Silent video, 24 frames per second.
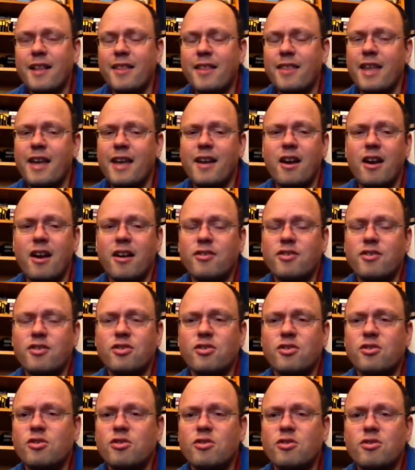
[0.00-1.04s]
that are
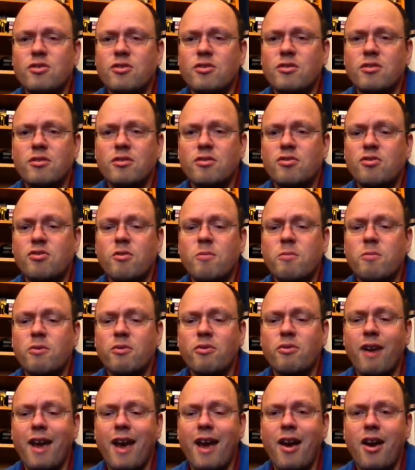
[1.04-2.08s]
just super
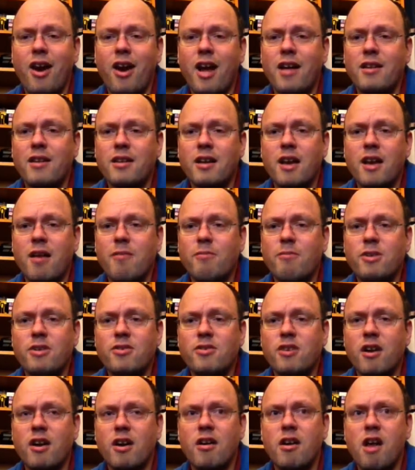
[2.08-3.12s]
rare, and the
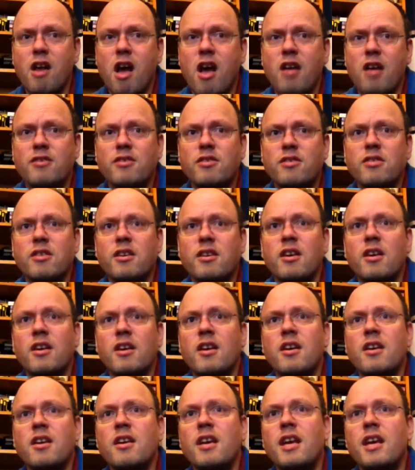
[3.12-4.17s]
companies are not
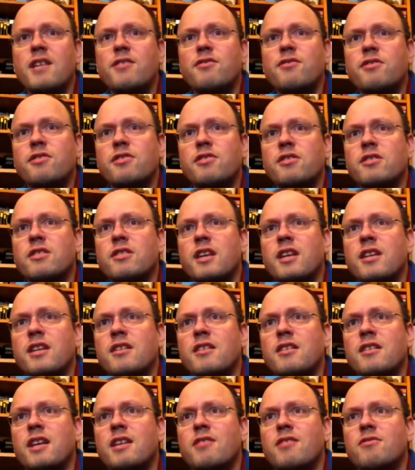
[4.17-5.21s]
interested
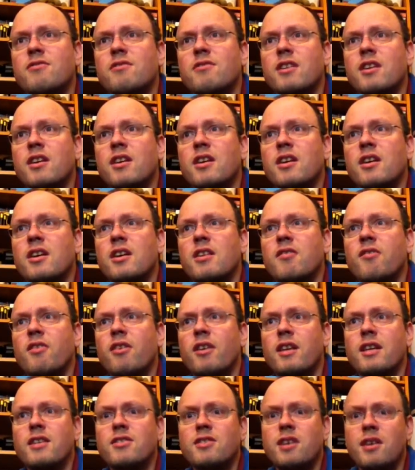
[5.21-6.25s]
in
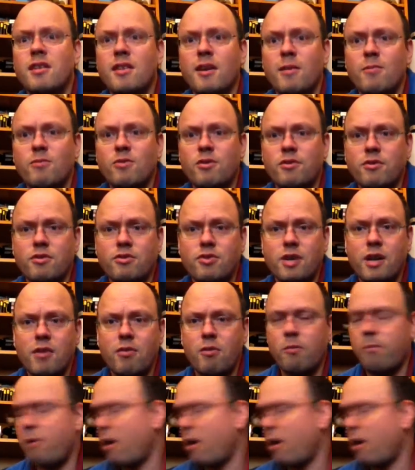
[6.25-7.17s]
releasing them to the general